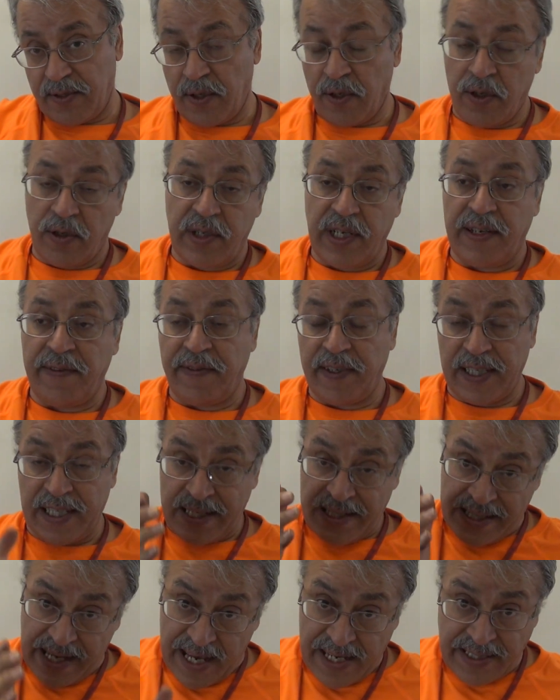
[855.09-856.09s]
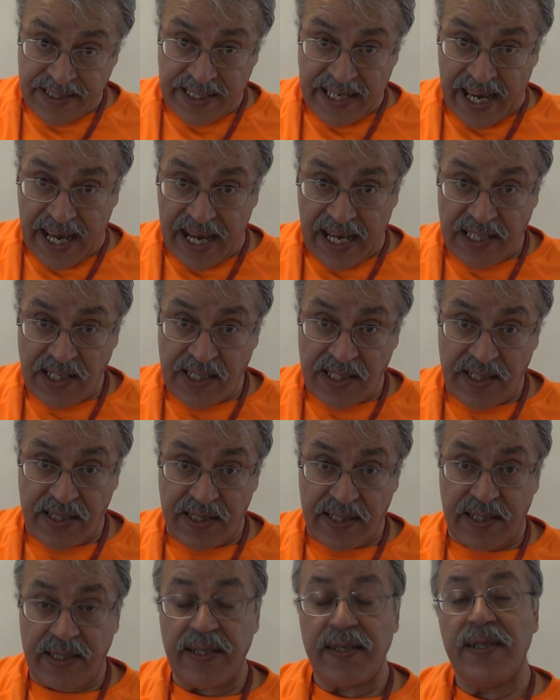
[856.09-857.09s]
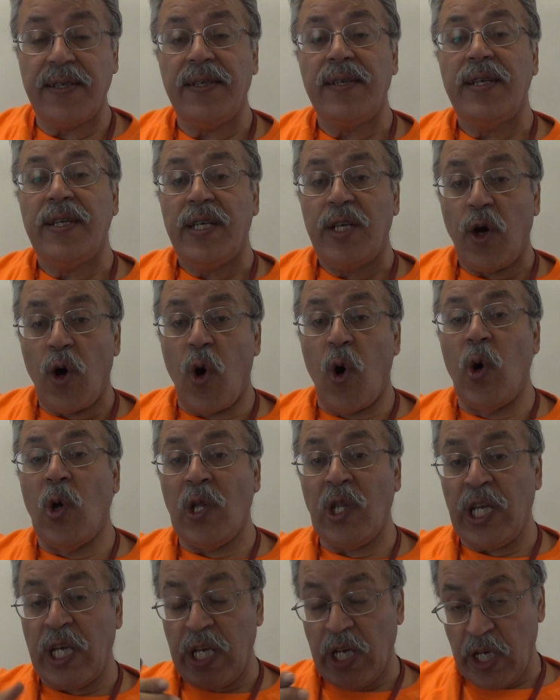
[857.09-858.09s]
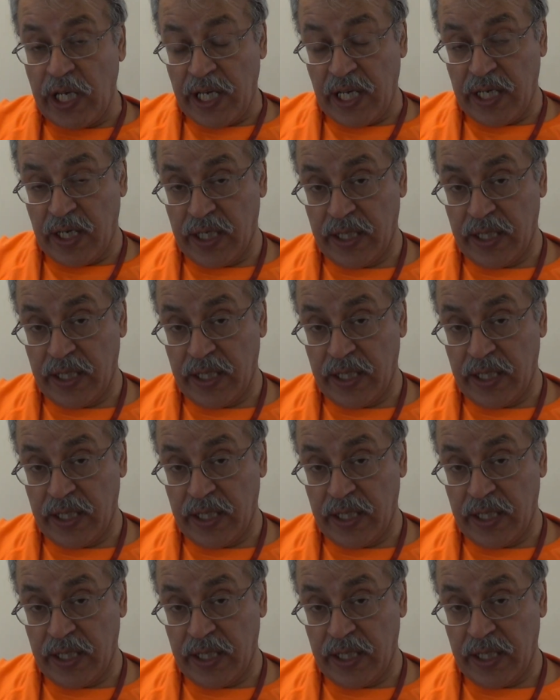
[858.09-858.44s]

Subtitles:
or if it has gas only